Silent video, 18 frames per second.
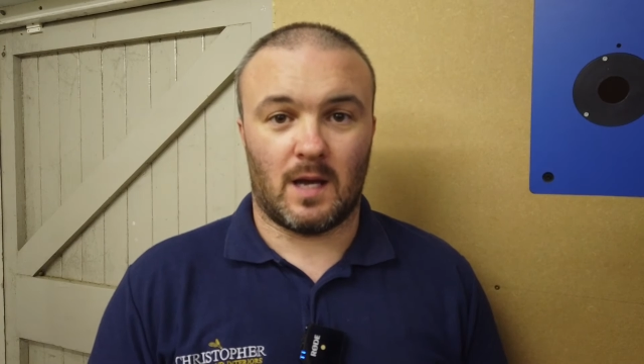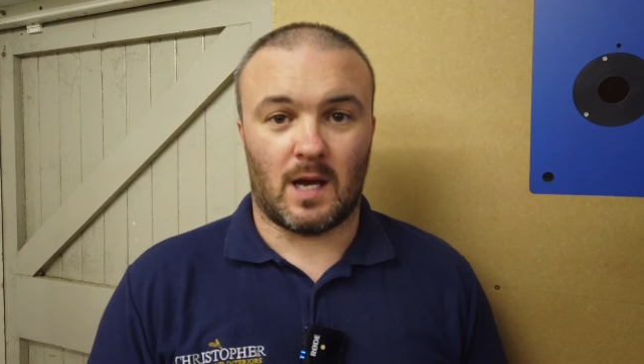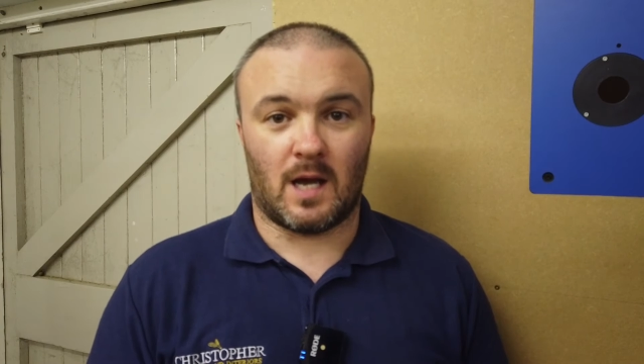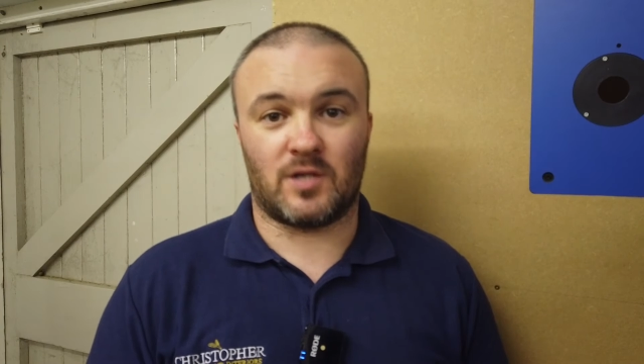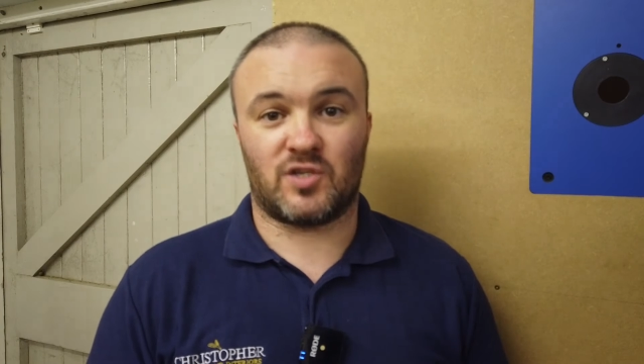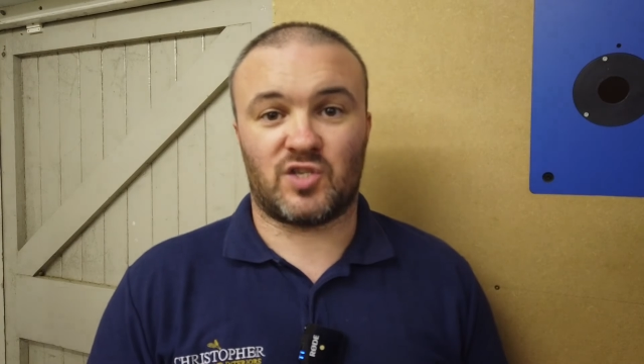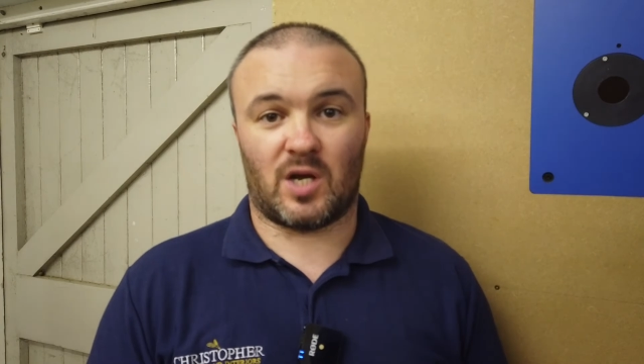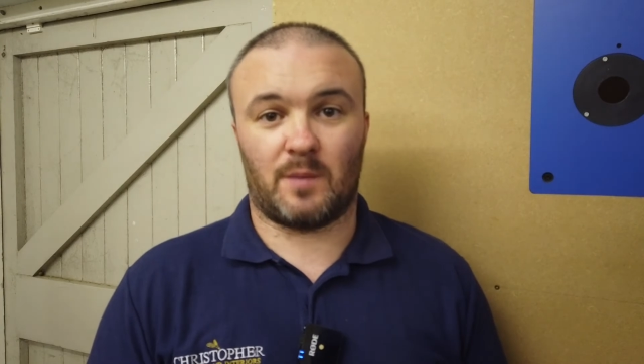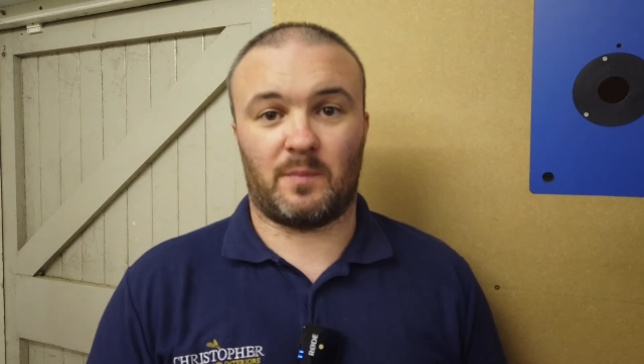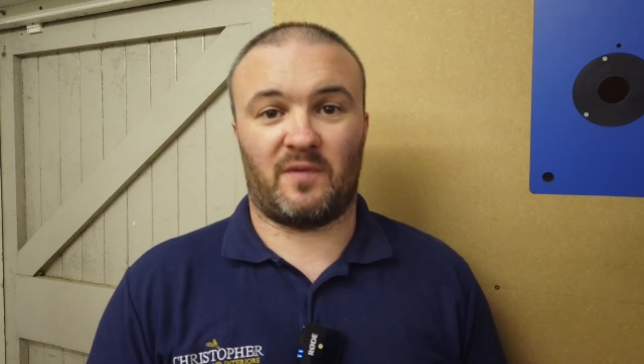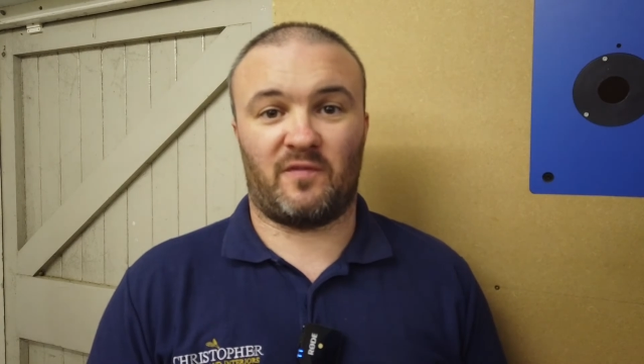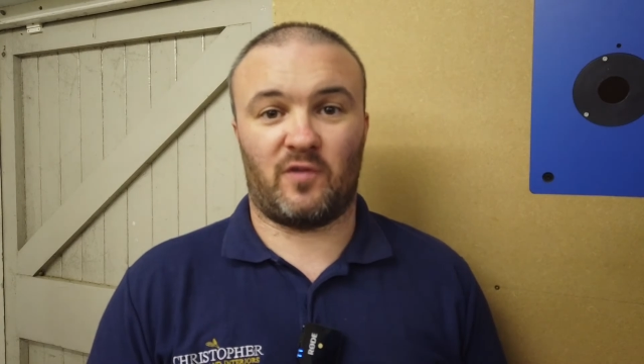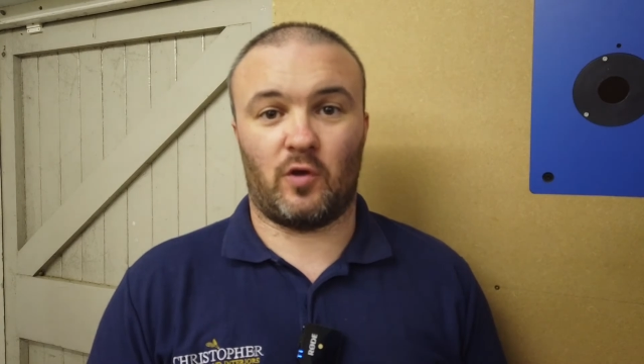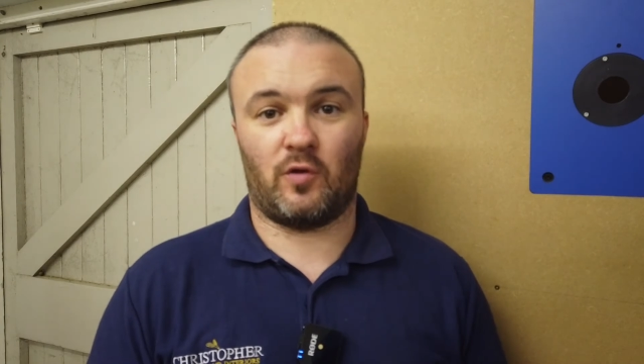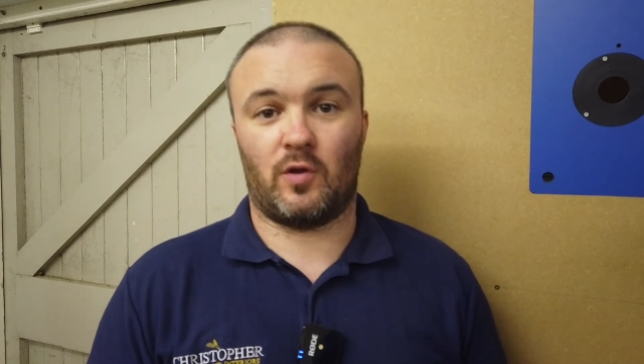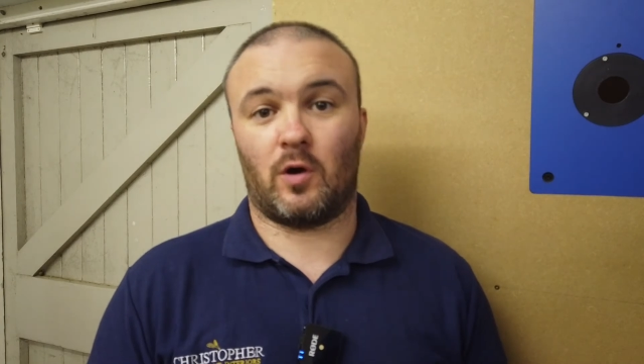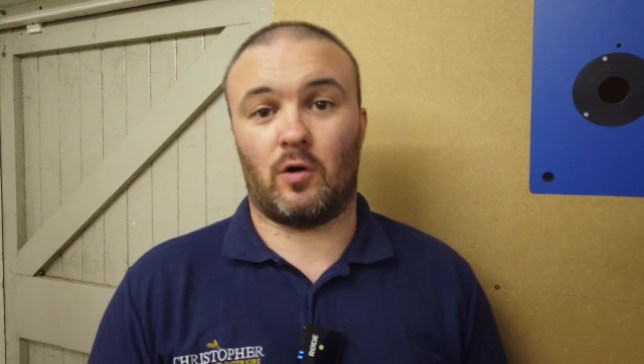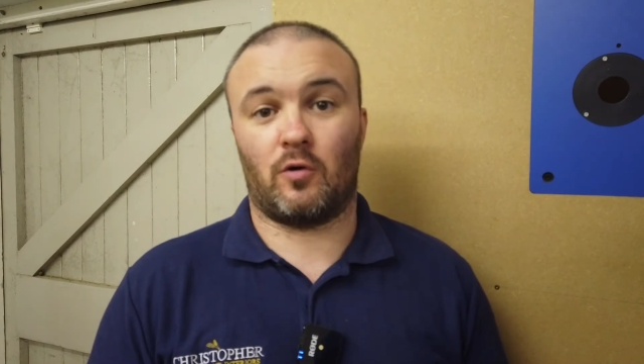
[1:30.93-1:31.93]
And some of
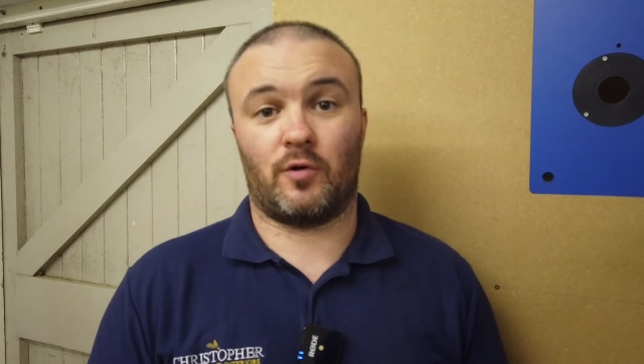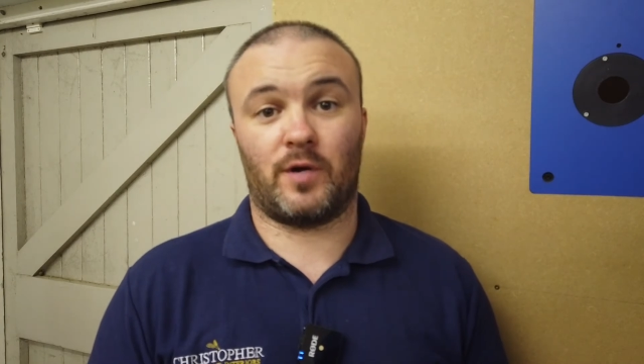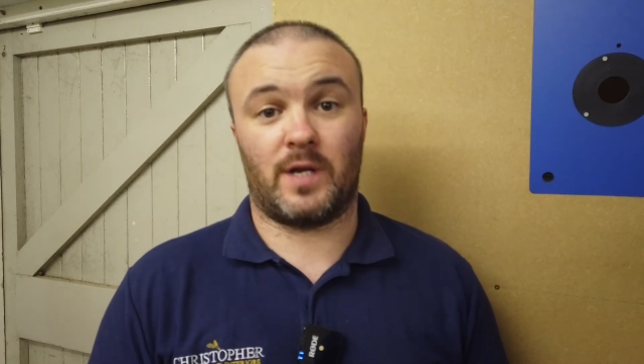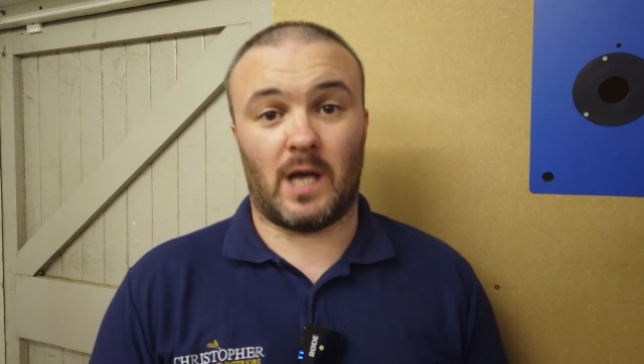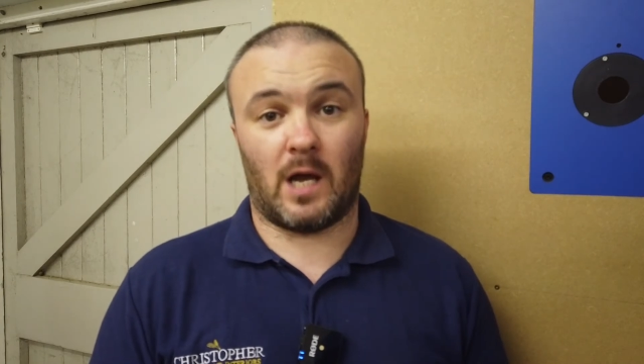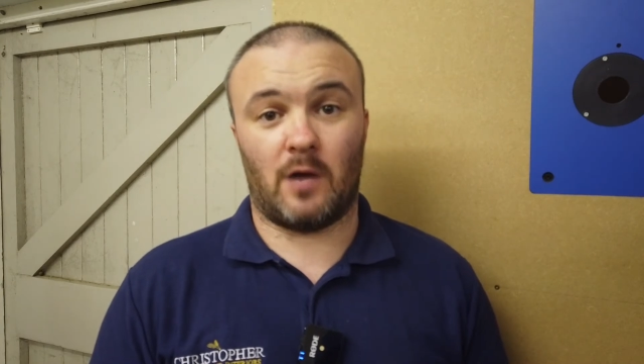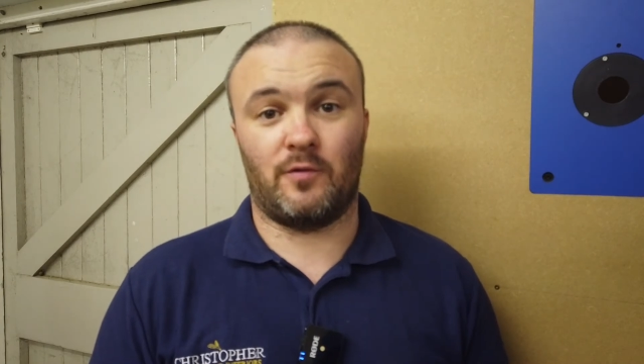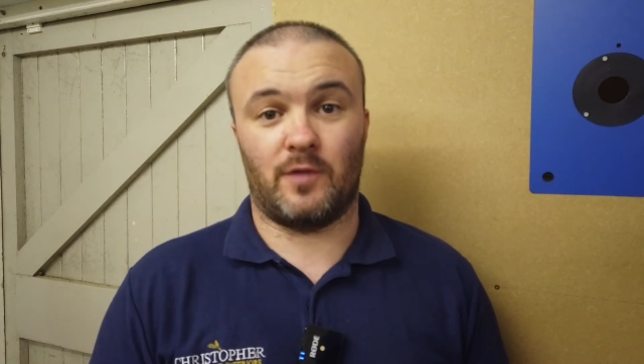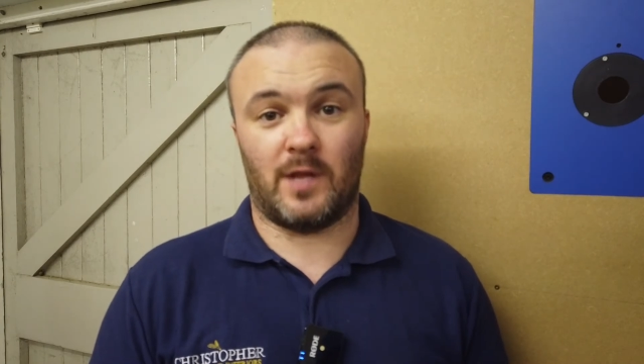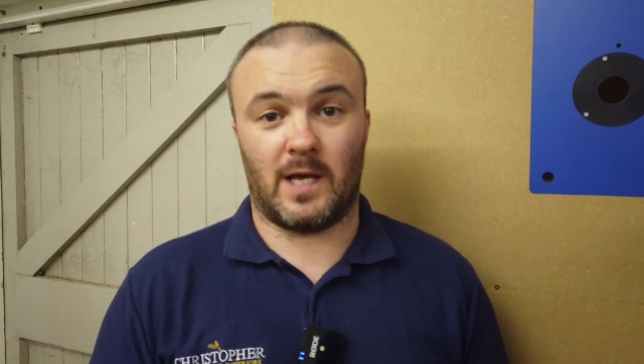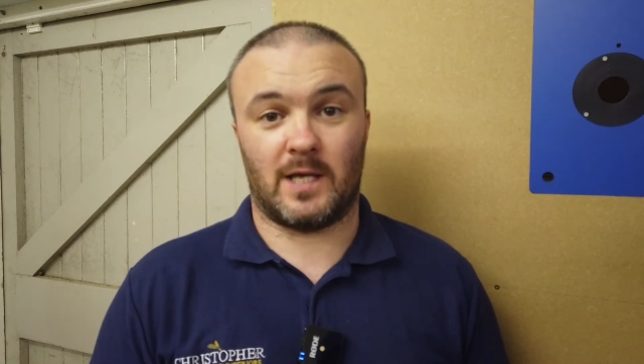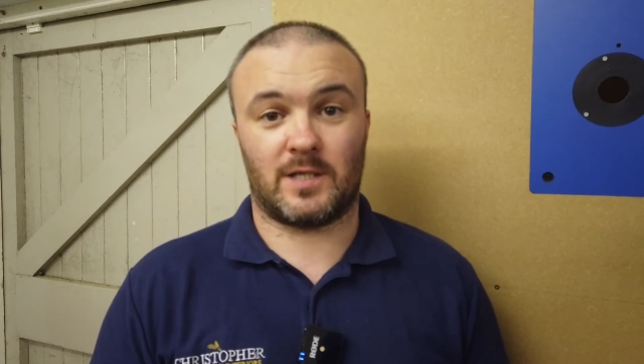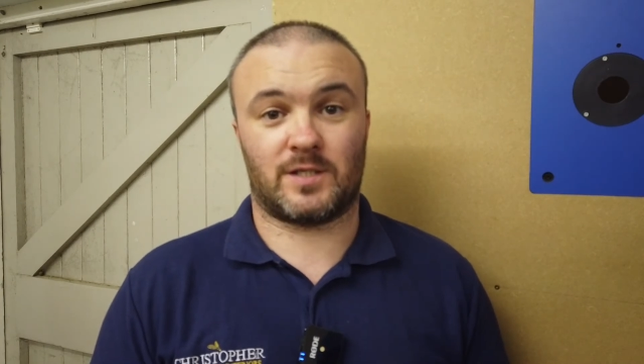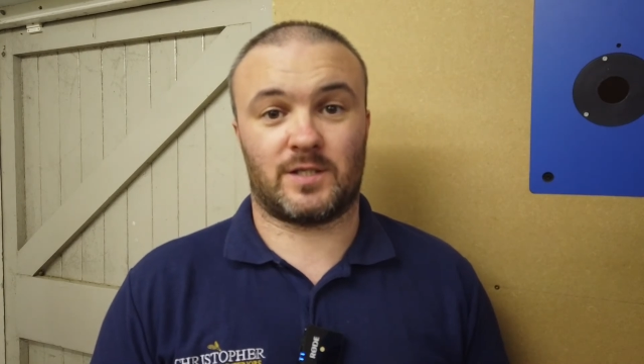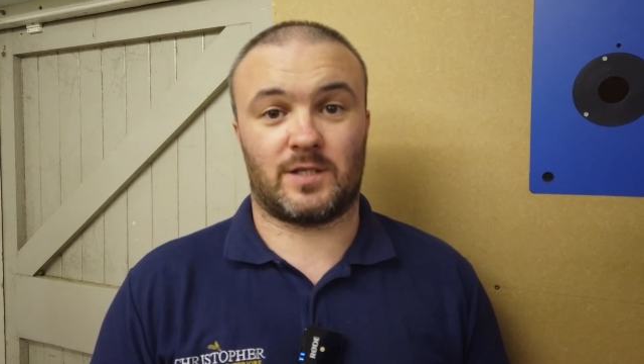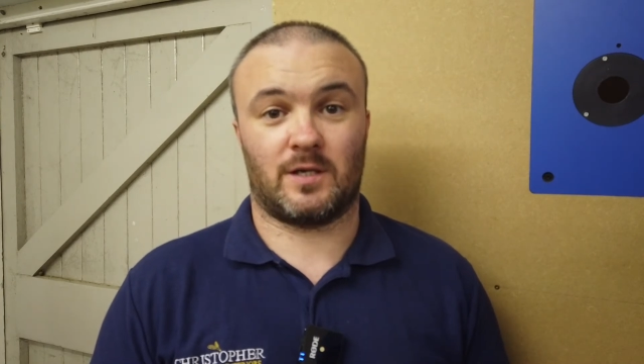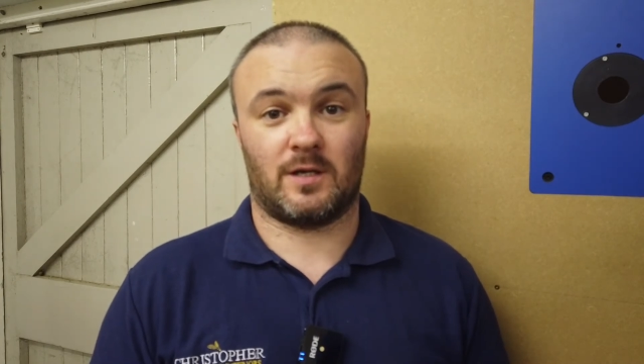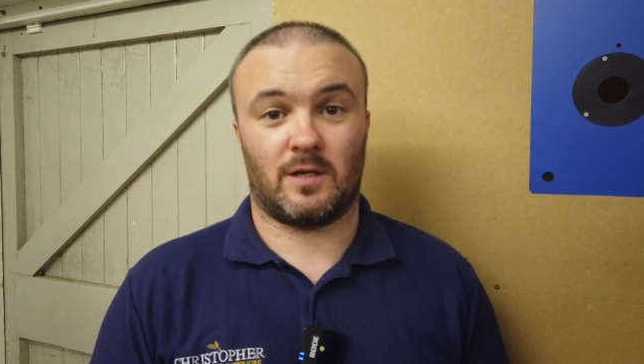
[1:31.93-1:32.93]
you that already own
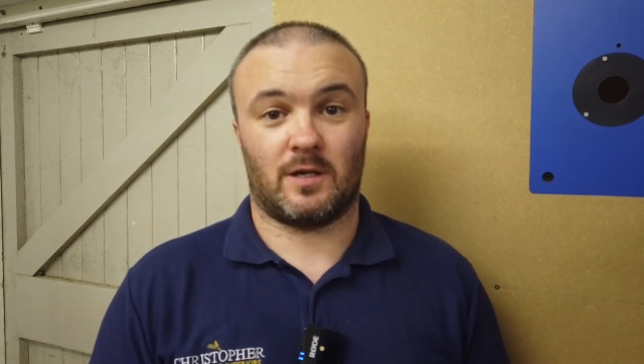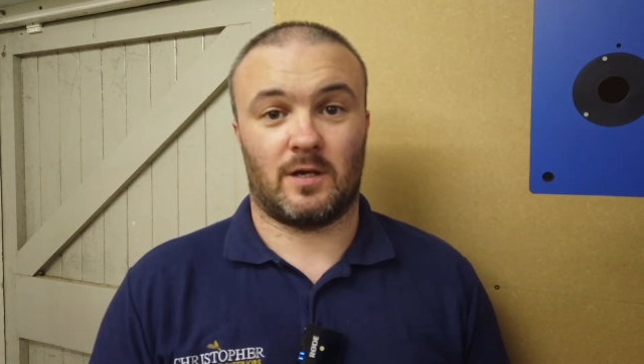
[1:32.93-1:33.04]
this,